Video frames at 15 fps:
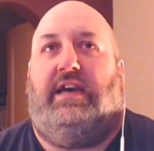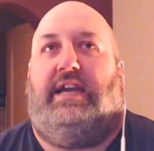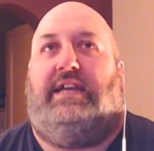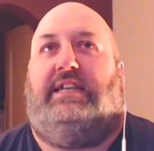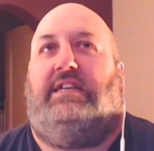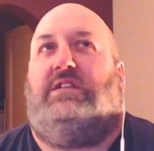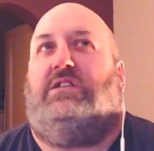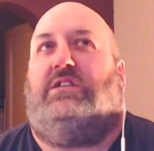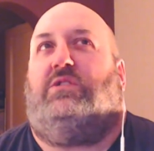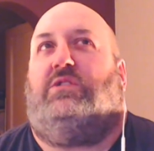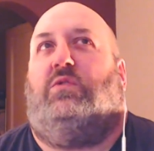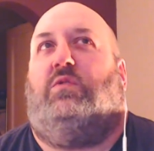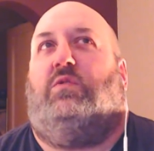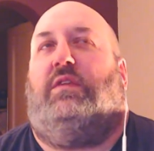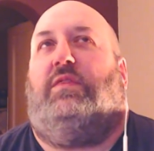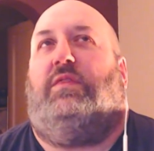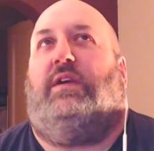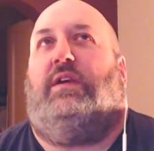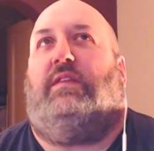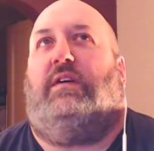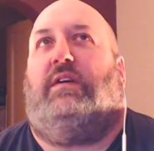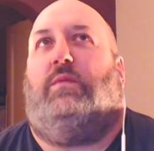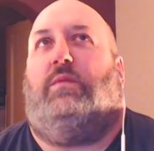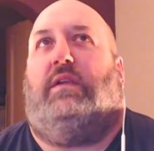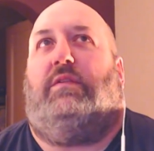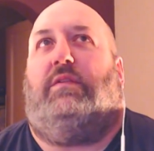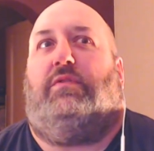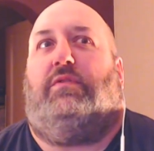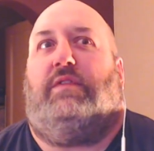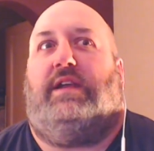He didn't score. I think they won
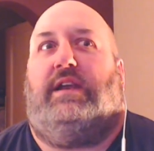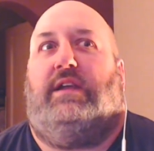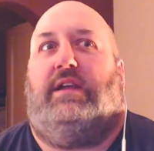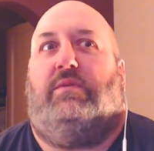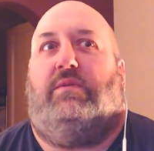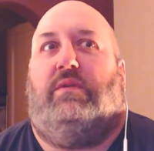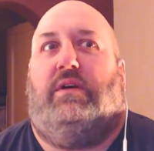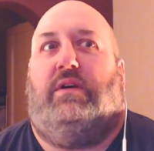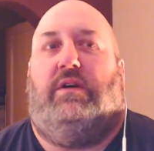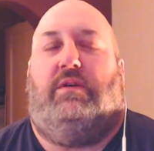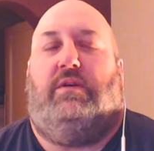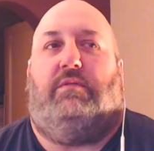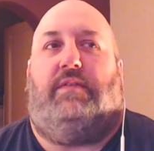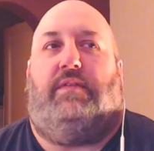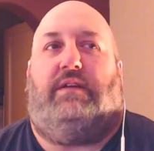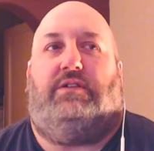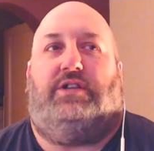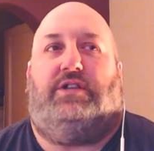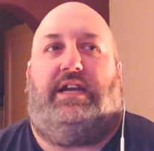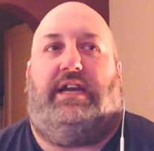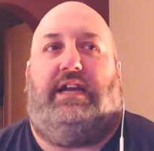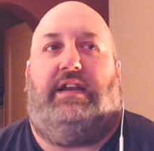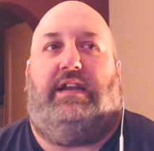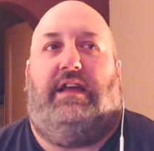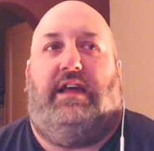3-0 without checking.